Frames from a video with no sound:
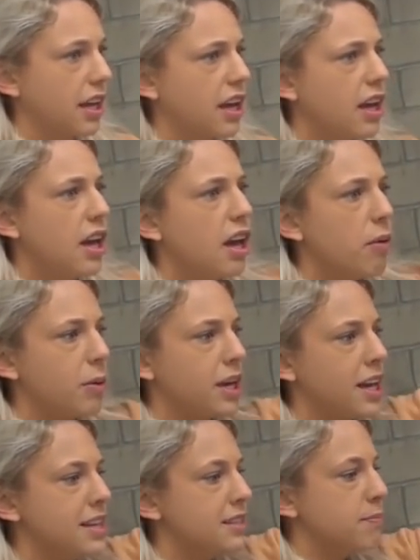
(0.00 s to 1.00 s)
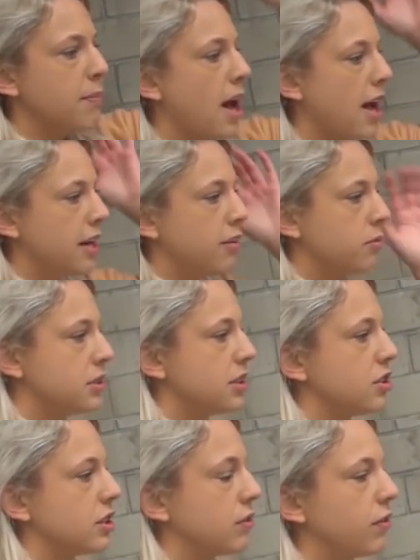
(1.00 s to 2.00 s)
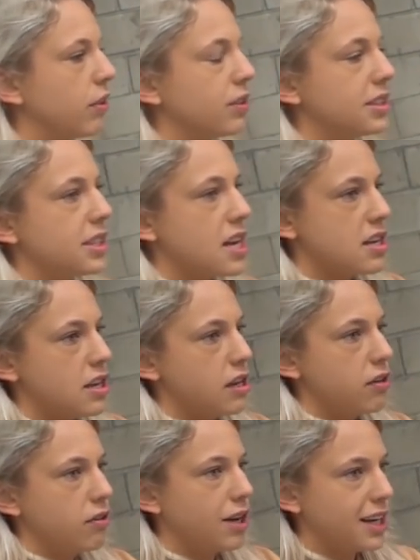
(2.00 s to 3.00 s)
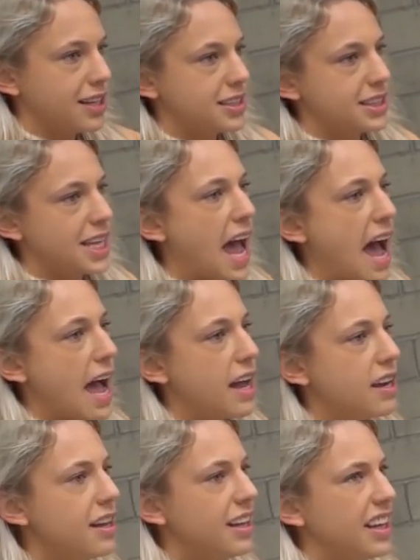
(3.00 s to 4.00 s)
like, when his mind was just focused on you and he sat,